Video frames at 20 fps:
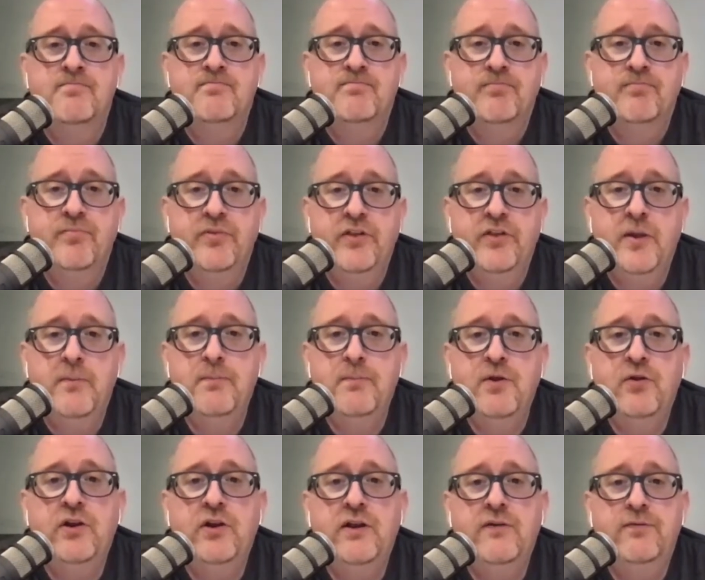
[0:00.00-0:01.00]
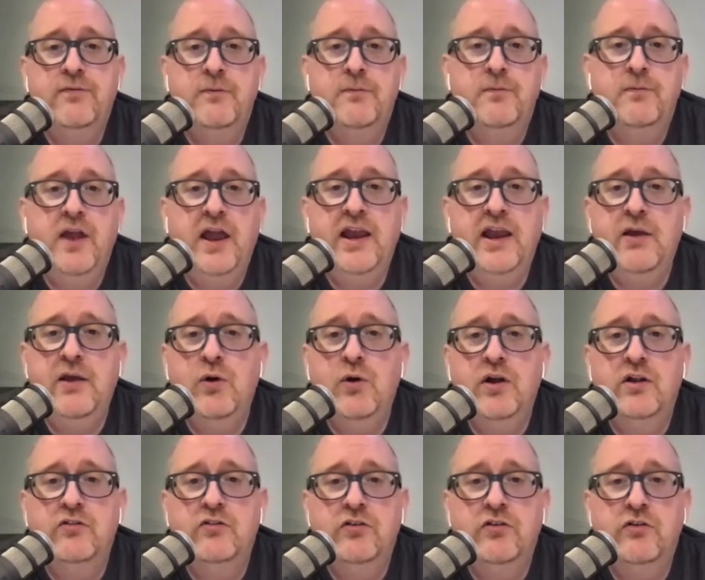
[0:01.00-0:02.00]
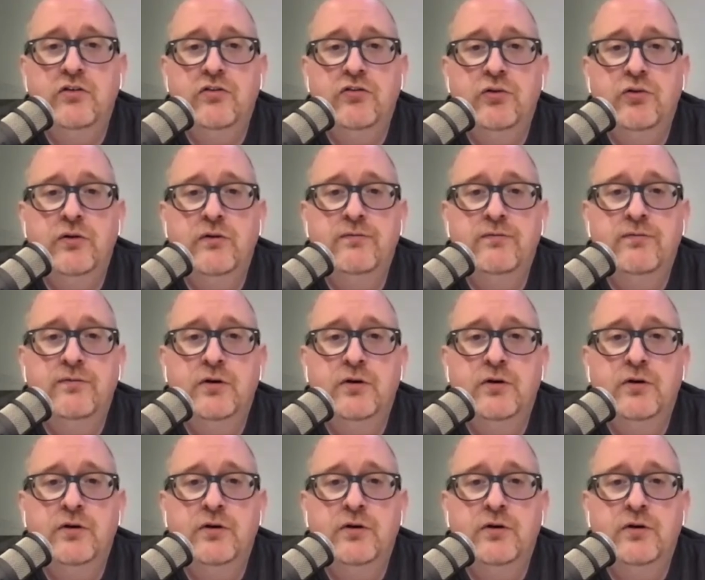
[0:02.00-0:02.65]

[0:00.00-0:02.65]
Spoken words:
the ability for anyone to sort of